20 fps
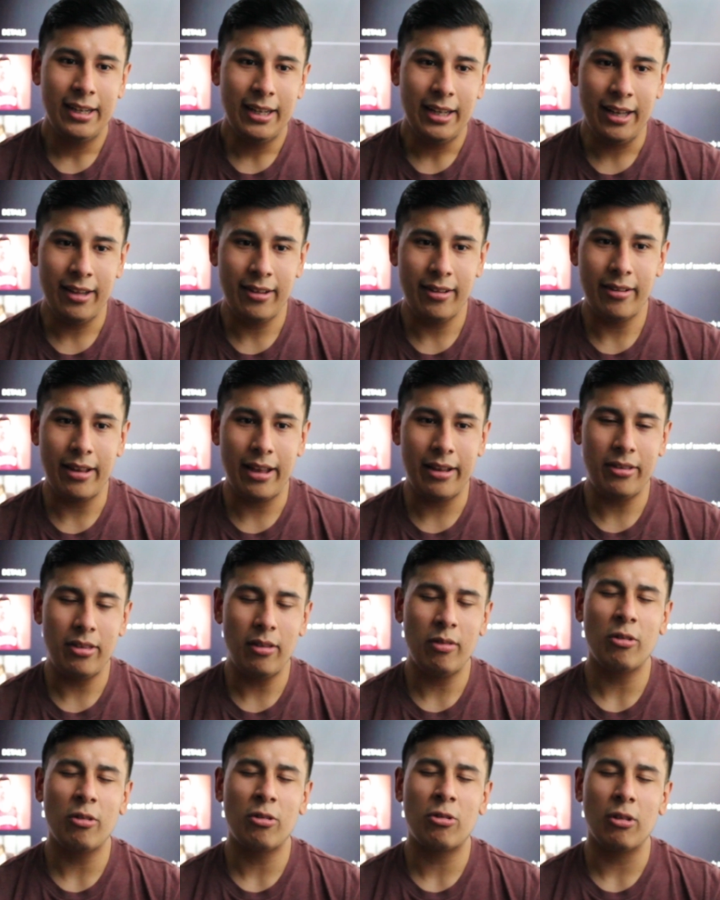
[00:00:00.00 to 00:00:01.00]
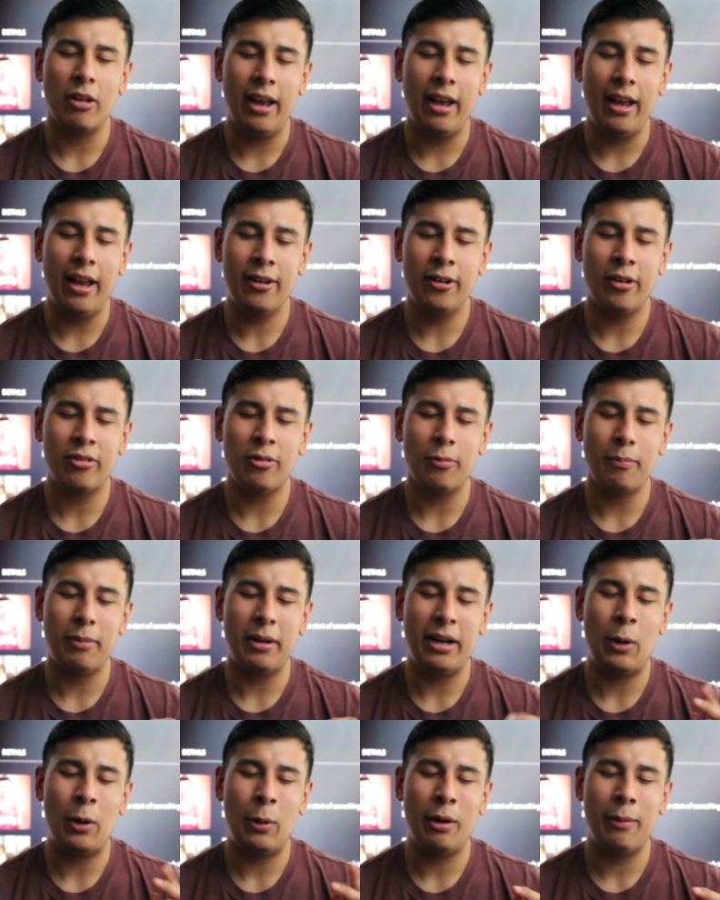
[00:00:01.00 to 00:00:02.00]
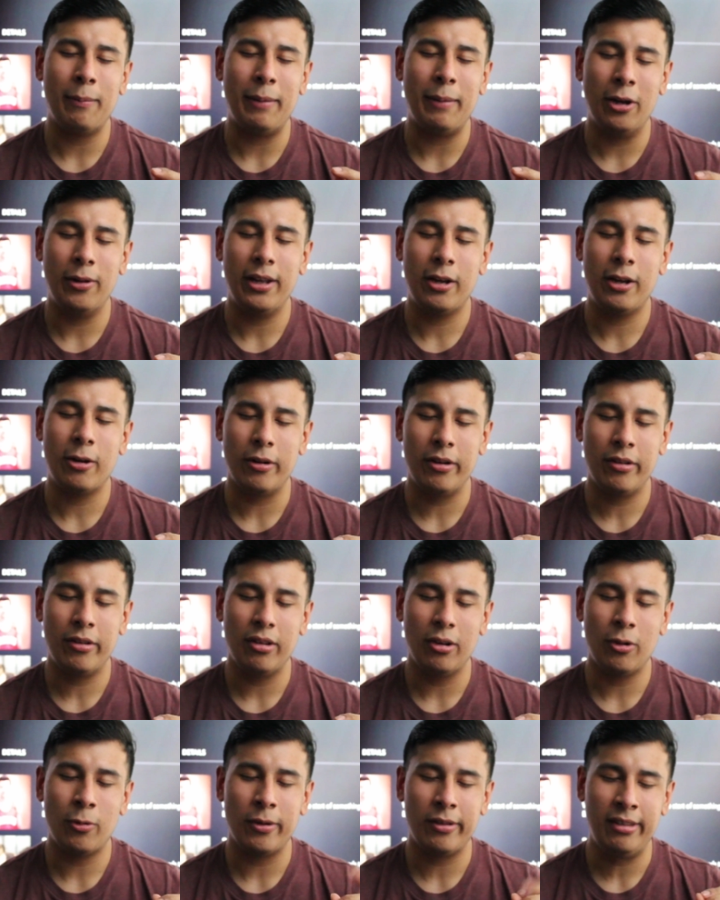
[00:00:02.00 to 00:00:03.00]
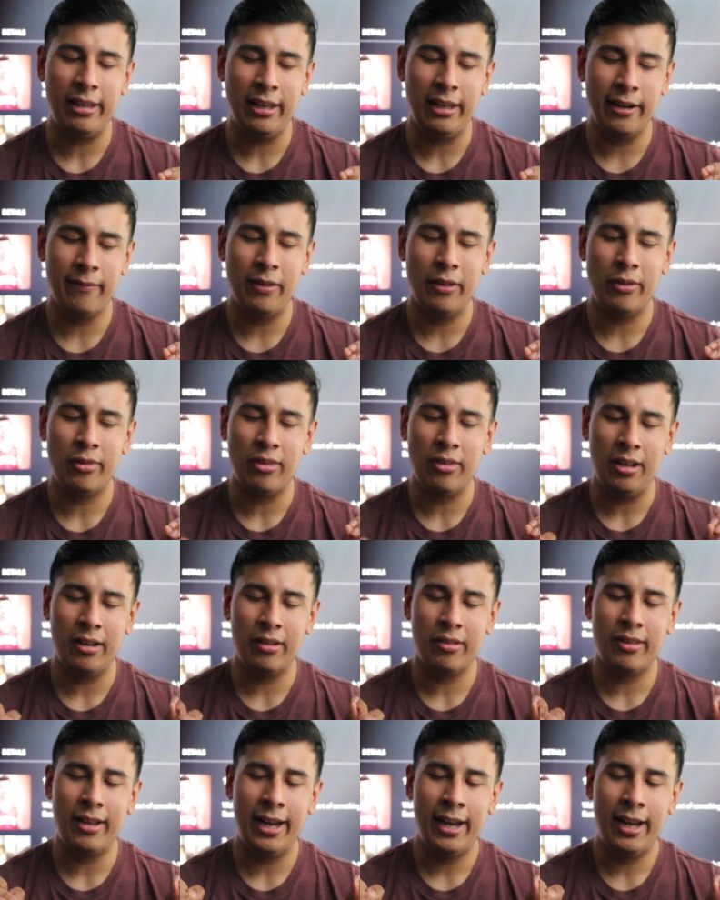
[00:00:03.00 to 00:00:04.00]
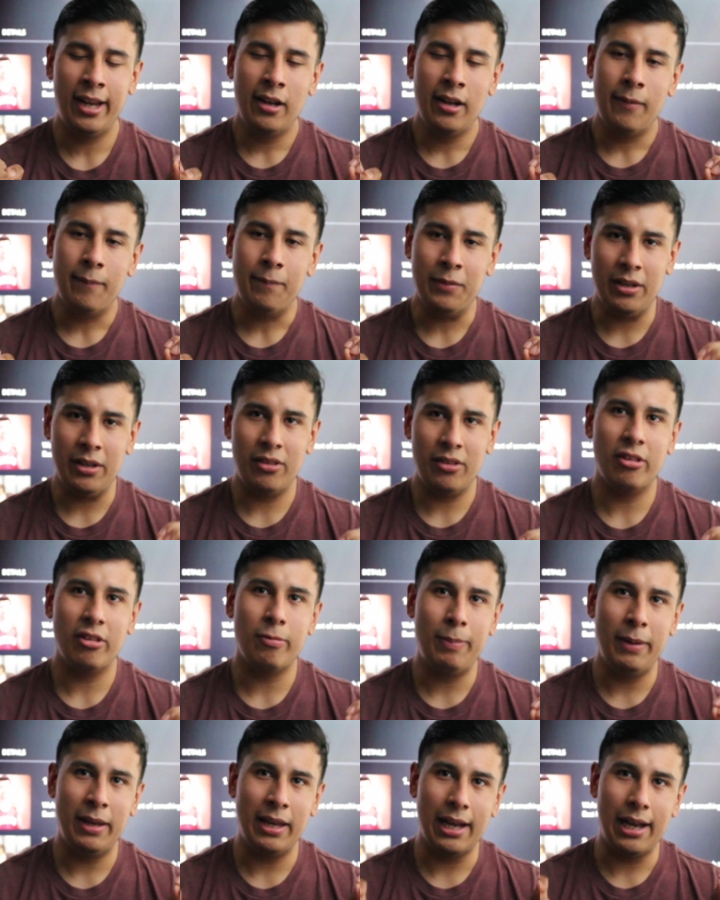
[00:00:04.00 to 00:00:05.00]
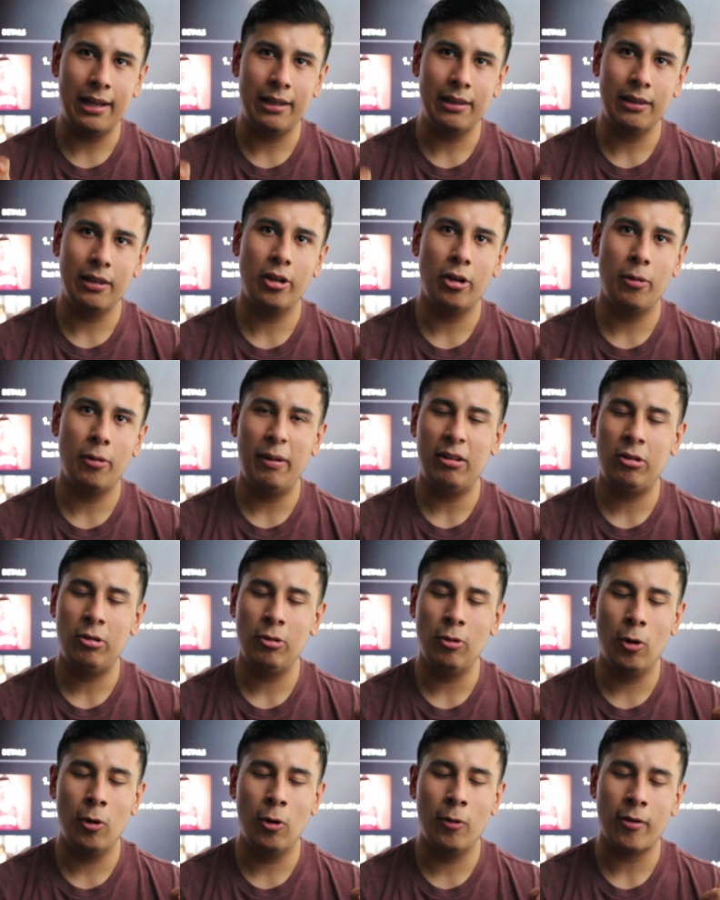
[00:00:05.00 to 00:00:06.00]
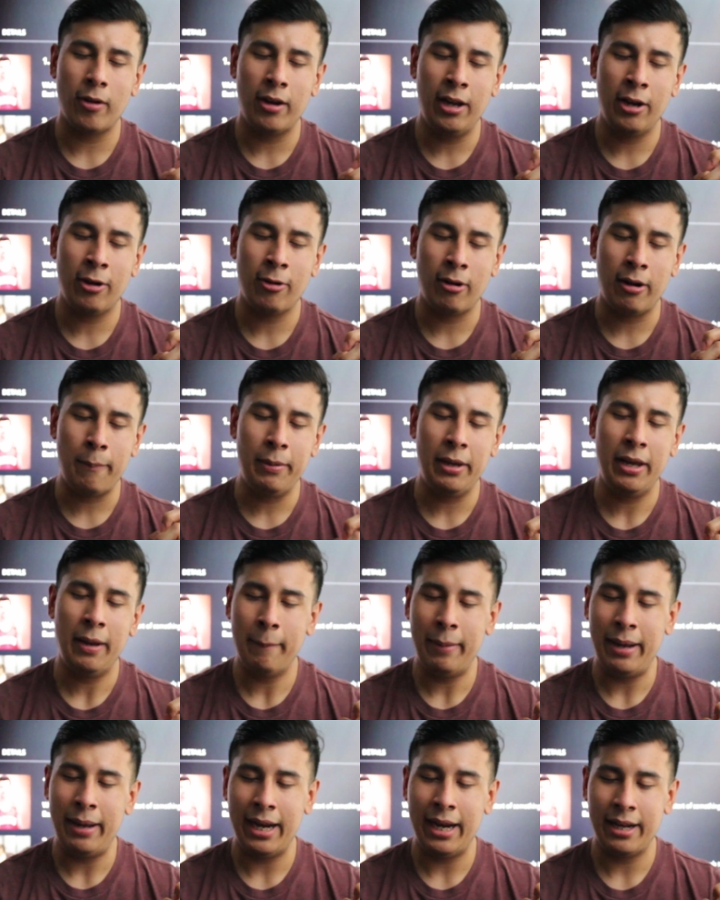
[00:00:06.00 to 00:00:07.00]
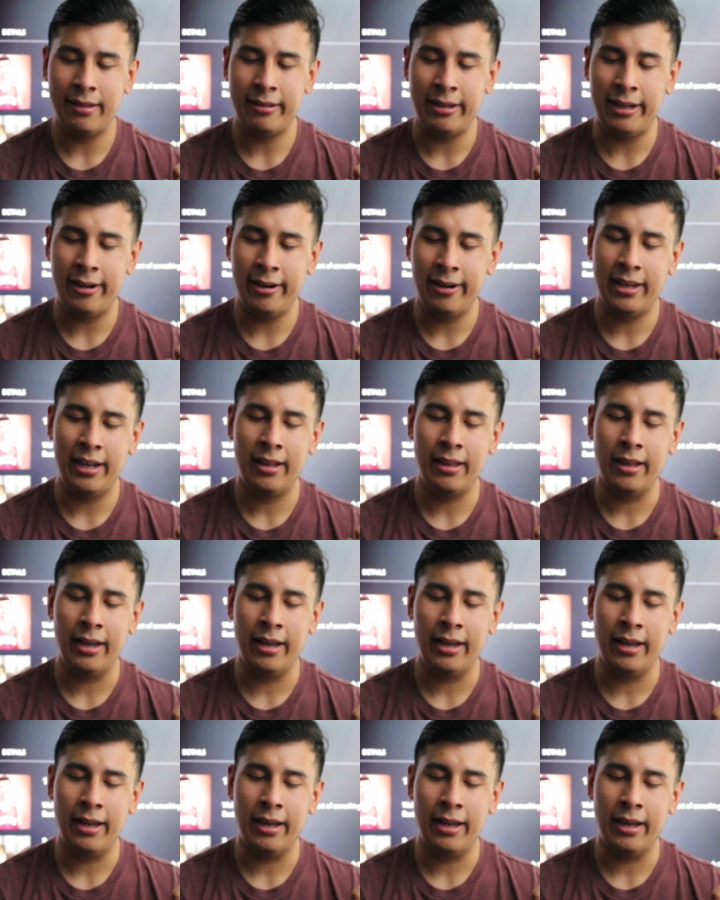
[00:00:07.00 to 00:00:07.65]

It's just, it's just, it's just and also, but however, my only critic critique of the scene is that Nini's is being a little bit too overeager of being back in town again.